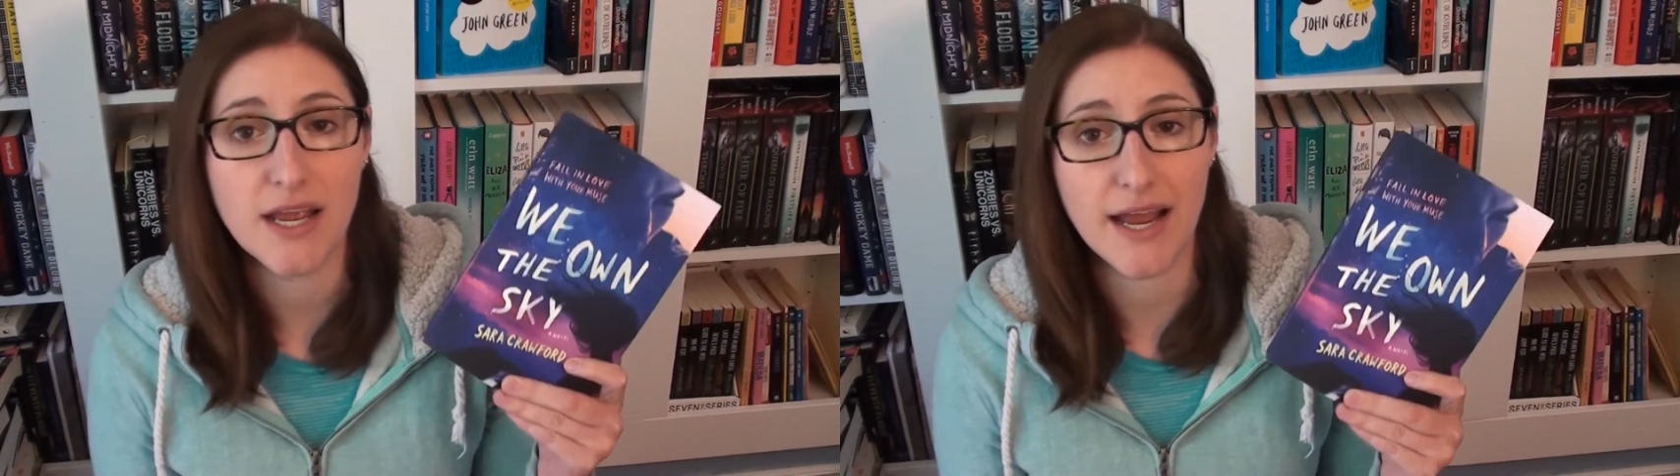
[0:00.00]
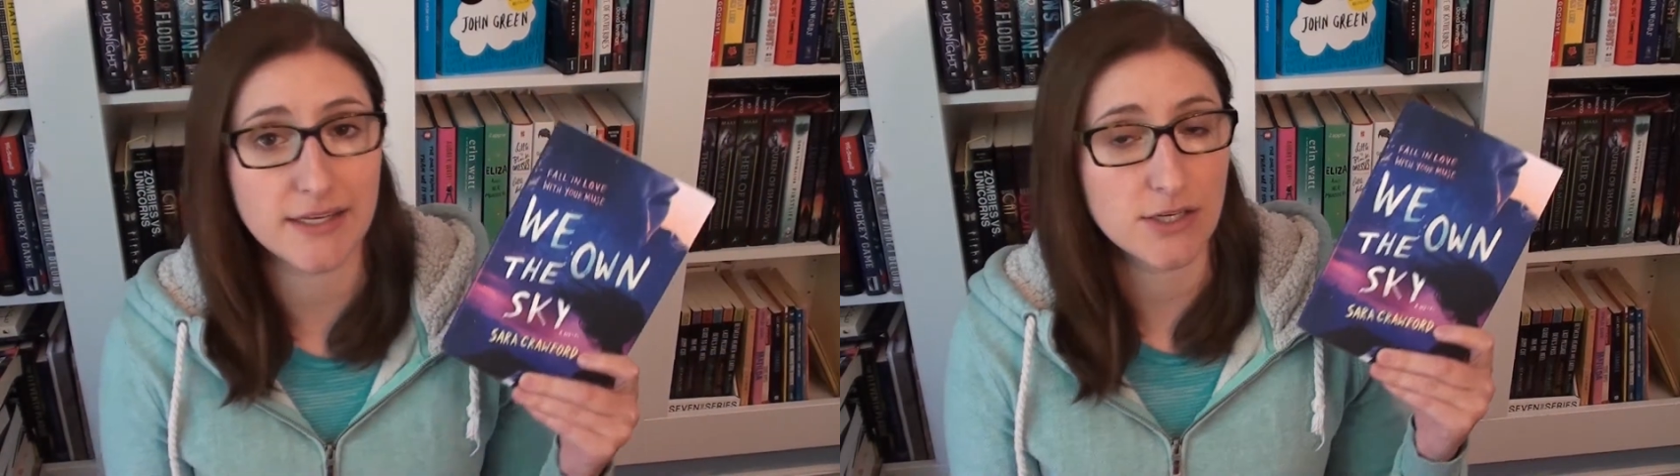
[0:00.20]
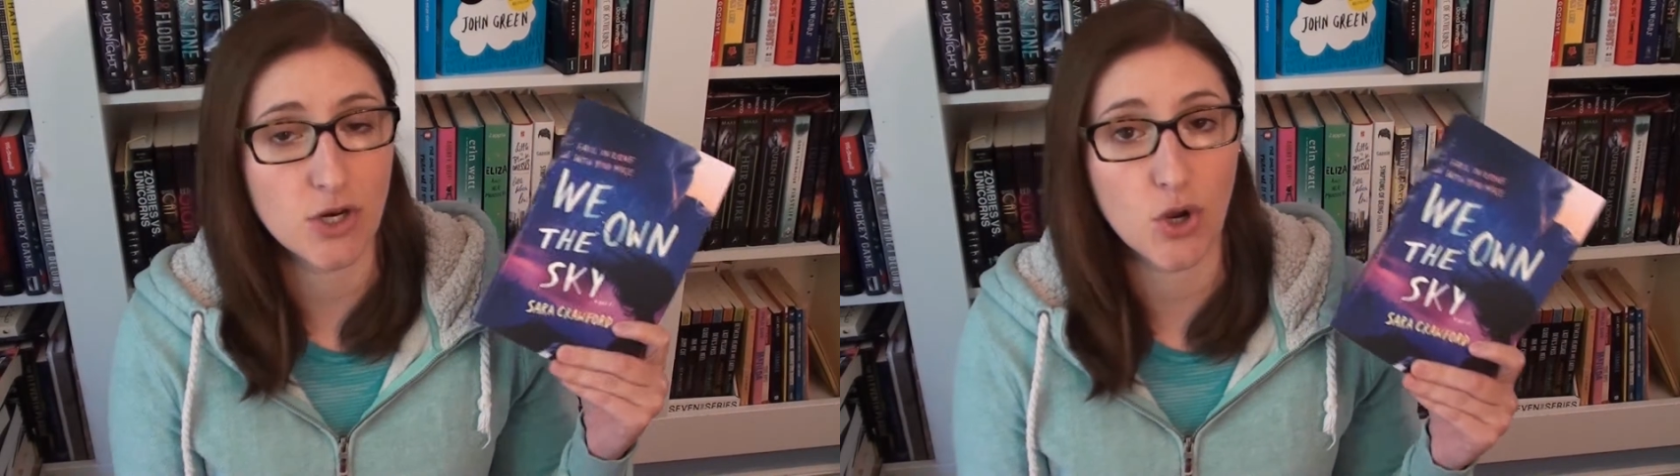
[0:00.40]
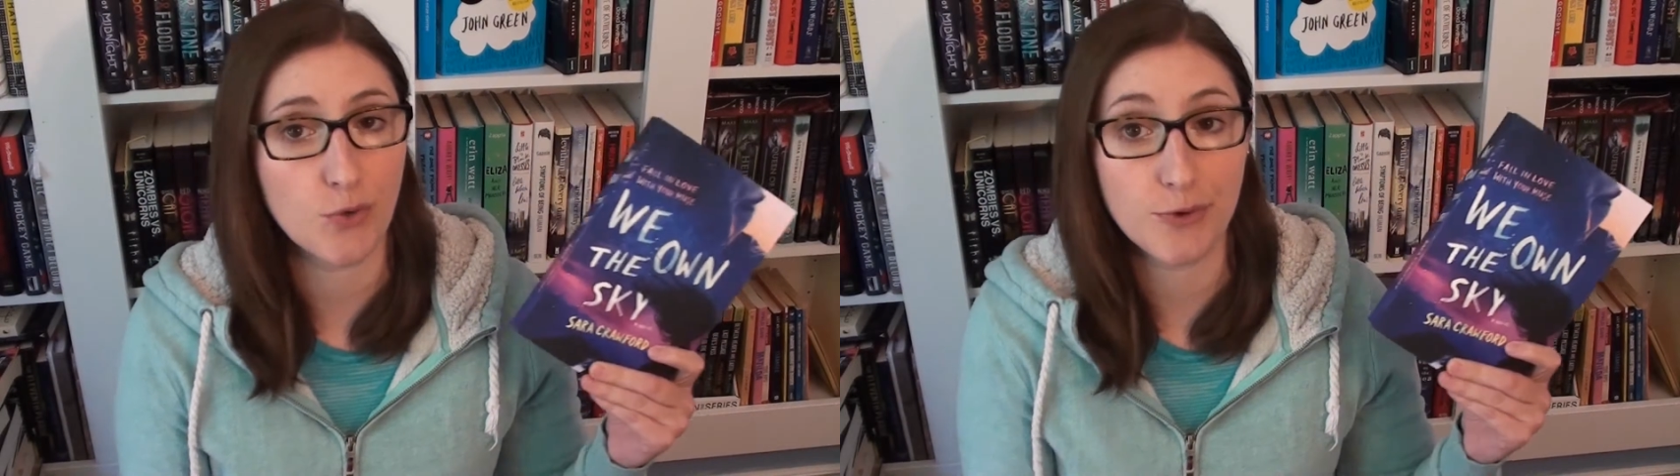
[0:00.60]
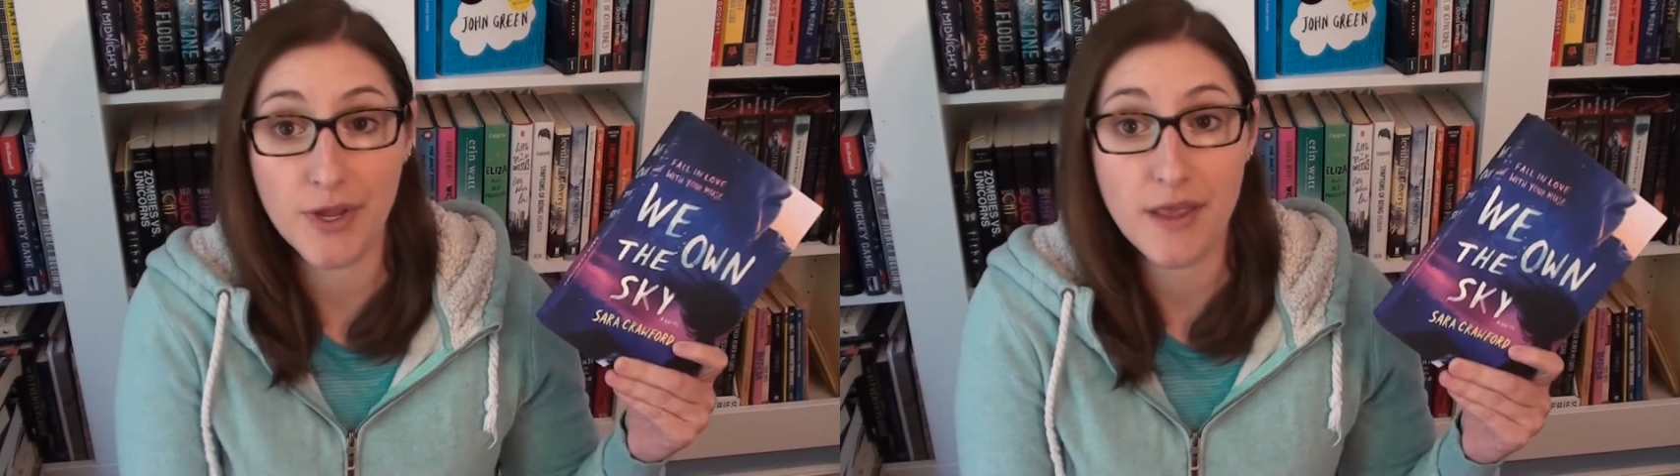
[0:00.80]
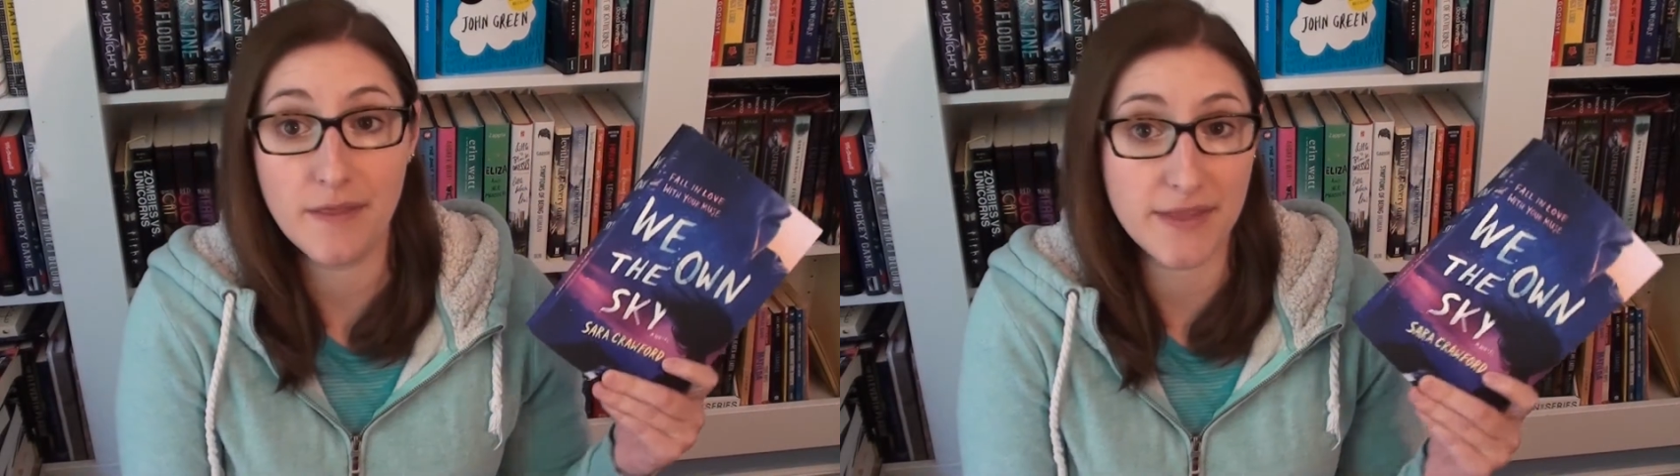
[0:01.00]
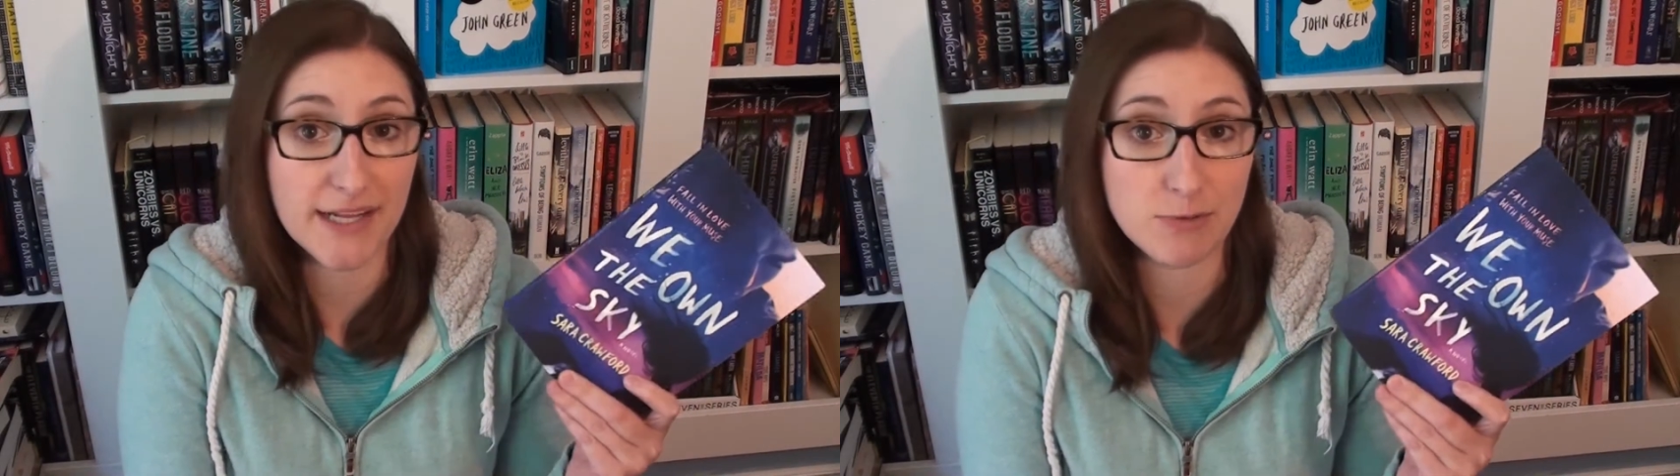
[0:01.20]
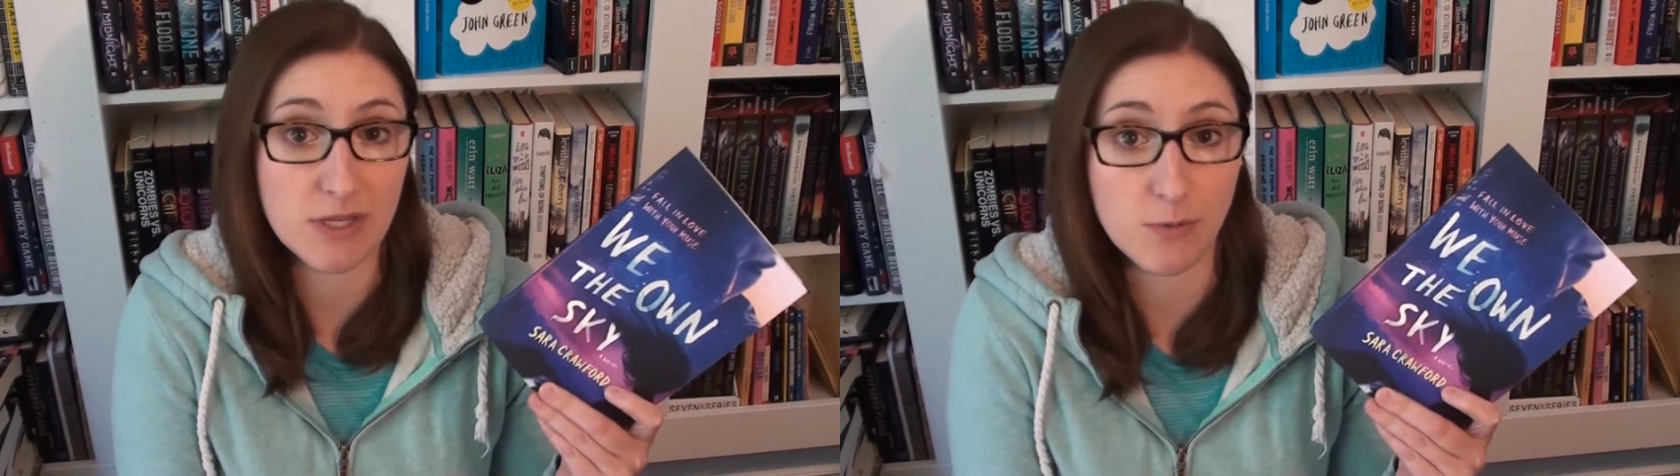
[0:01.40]
hadn't known that
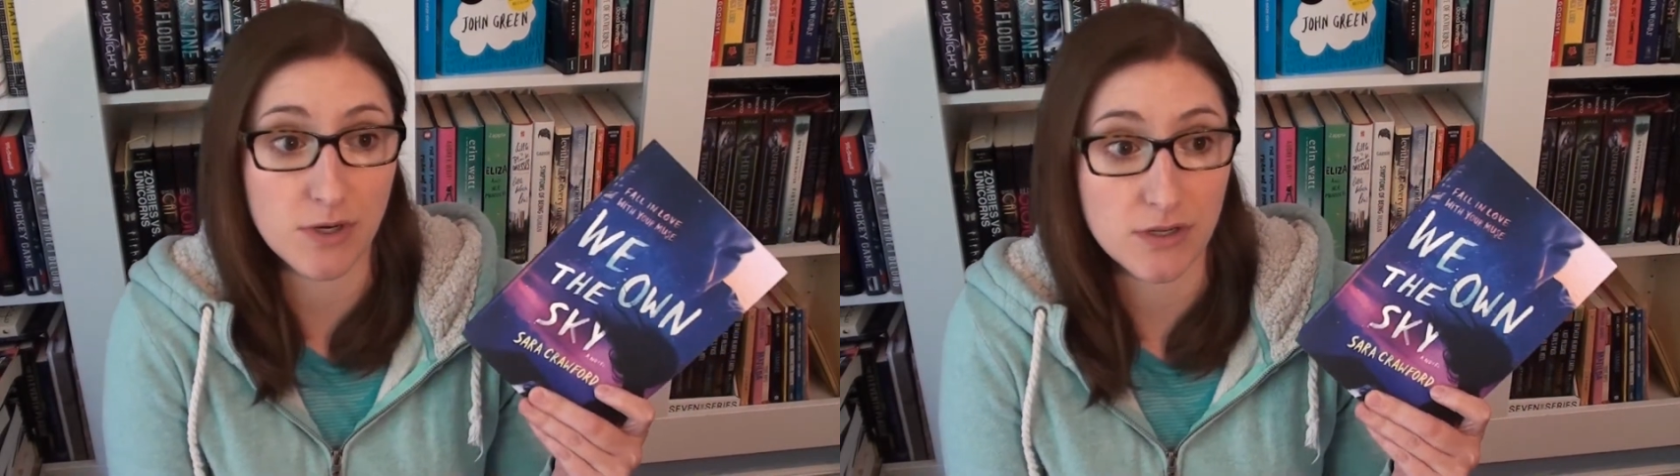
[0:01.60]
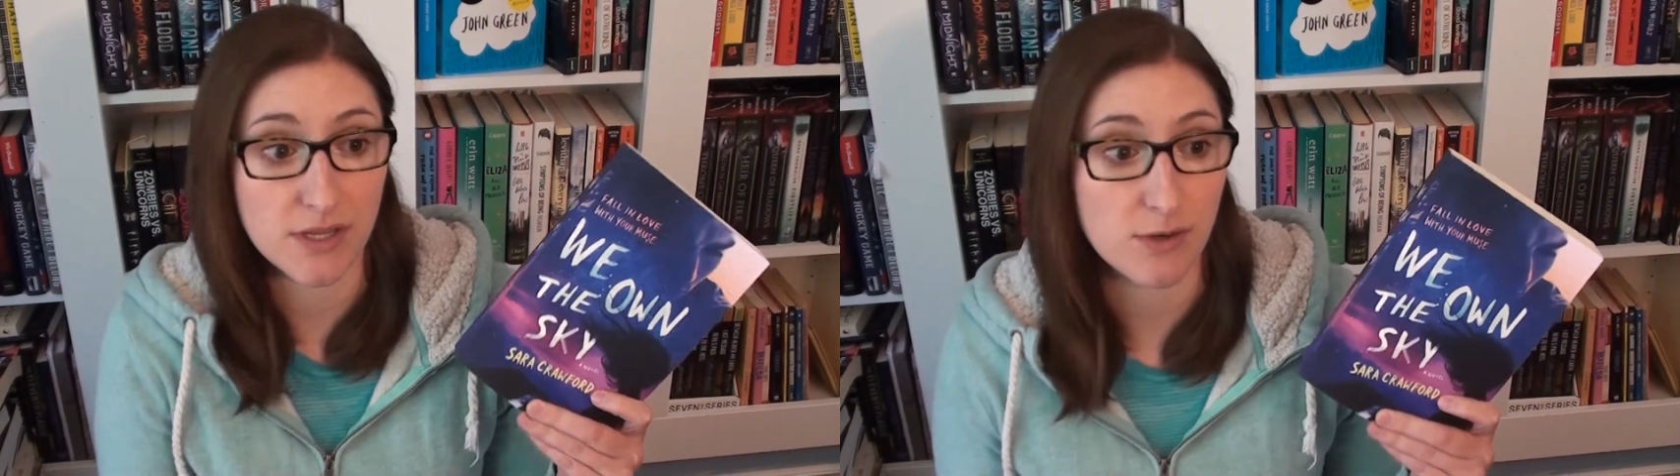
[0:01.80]
that's what they were.